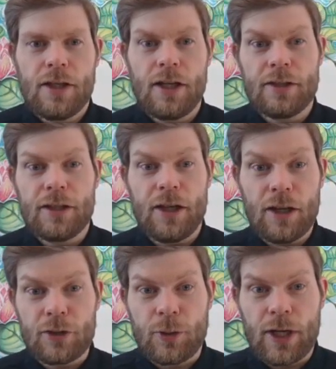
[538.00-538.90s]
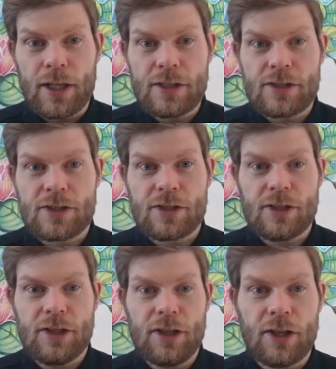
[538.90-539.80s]
And then otherwise,
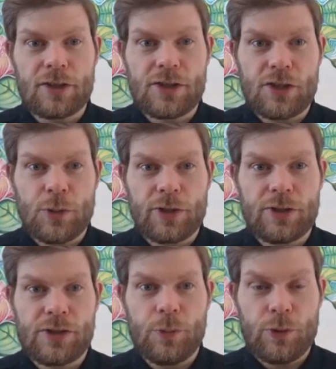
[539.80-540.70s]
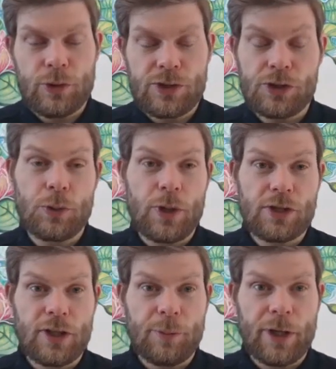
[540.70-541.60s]
another
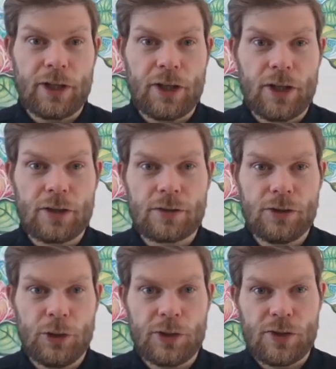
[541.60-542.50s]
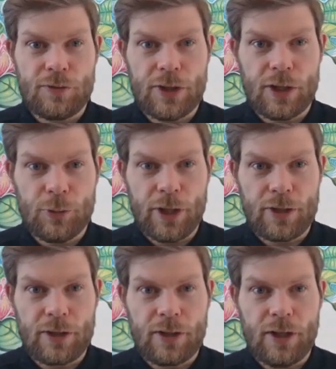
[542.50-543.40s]
situation that might occur, notice I've dealt
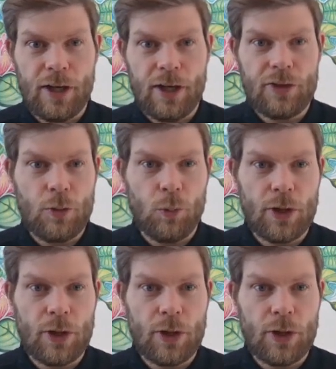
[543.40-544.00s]
with, they